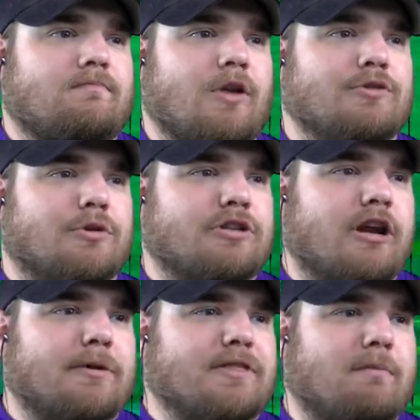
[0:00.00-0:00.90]
So
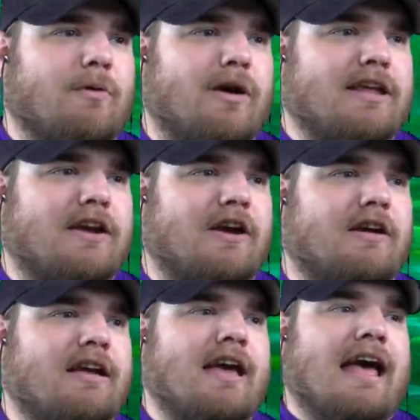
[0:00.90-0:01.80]
starting with number 1
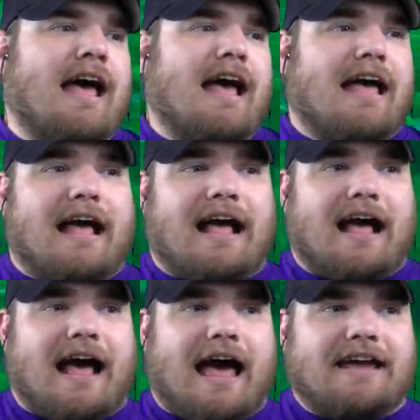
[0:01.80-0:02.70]
here,
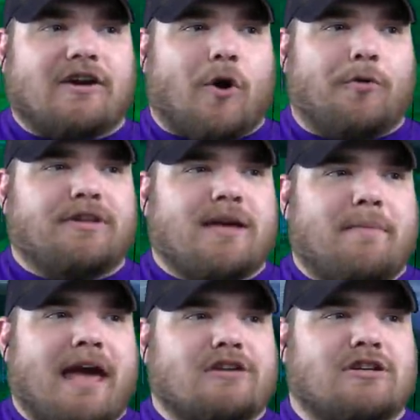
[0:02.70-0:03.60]
I can only
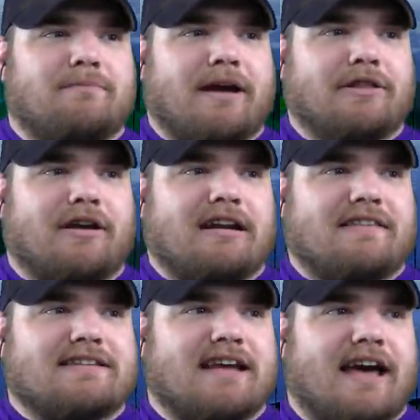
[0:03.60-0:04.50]
imagine by looking at
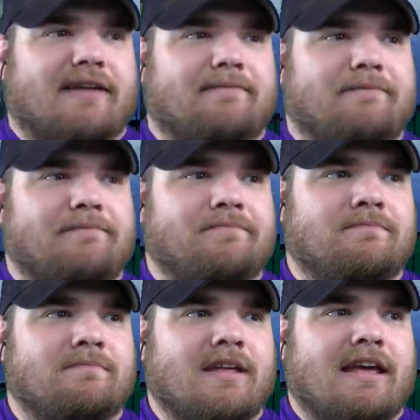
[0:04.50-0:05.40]
the sign,
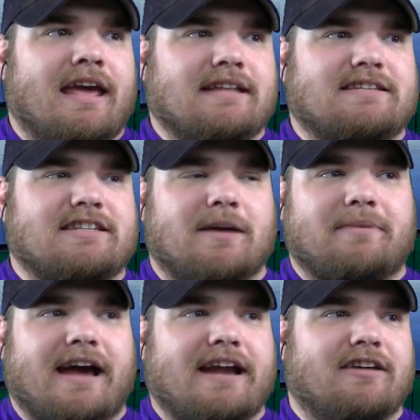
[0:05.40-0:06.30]
it's some
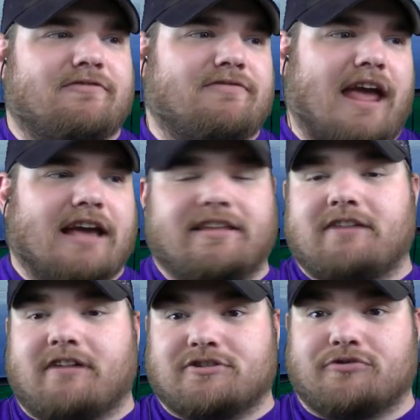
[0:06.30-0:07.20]
kind of
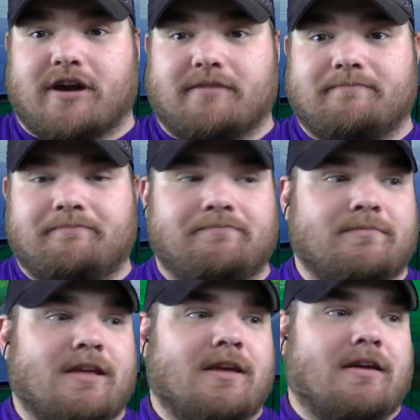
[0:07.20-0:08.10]
alien restaurant.
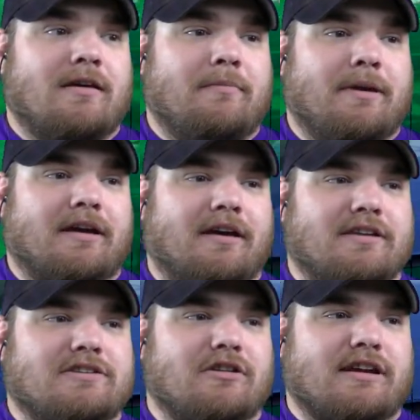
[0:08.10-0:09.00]

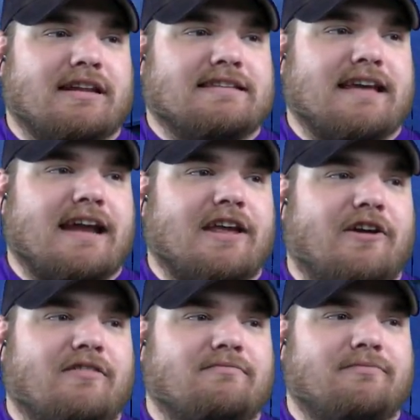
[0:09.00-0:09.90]
Because looking inside
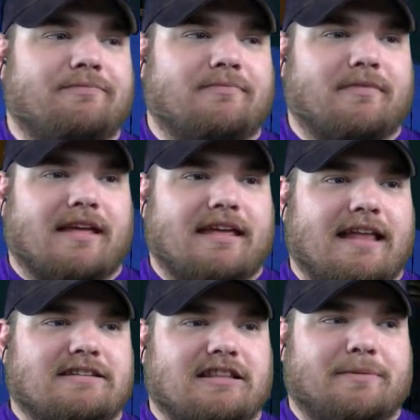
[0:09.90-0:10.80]
here,
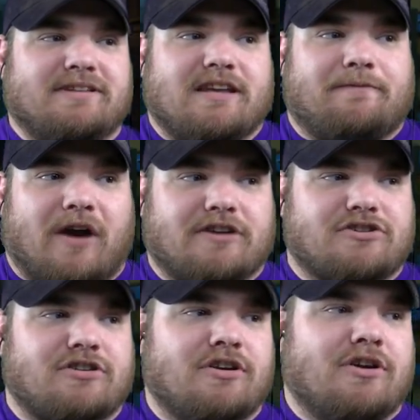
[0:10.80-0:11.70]
instantly we see
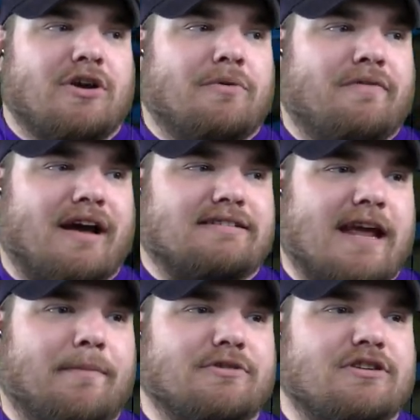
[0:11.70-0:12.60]
fresh. We've got
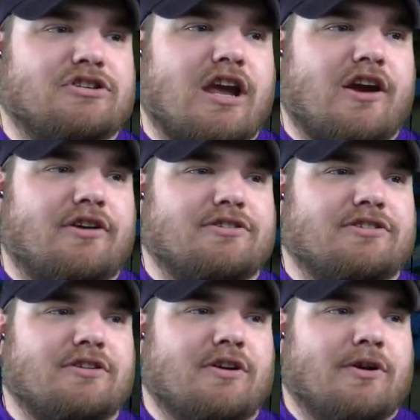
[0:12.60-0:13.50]
tables and
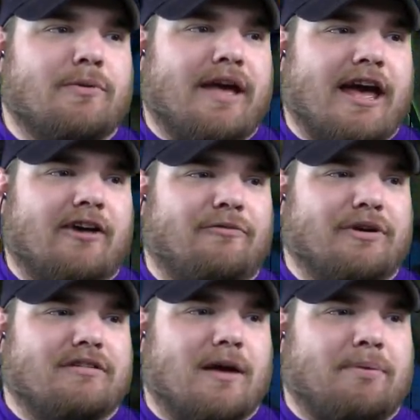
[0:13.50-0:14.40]
chairs. We have
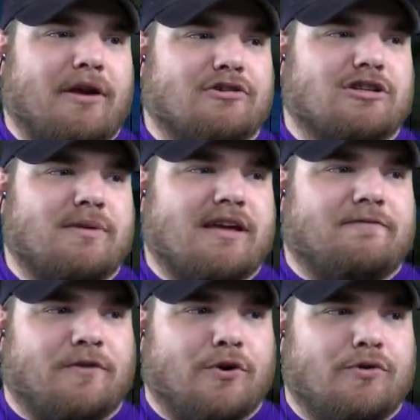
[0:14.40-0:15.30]
what appears to be
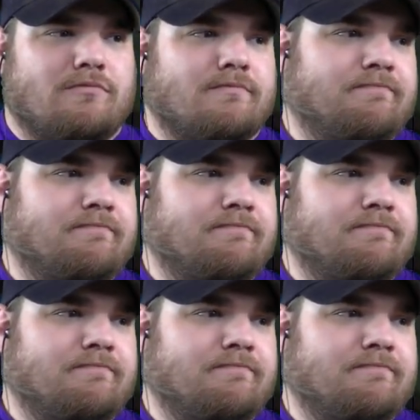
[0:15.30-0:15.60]
food.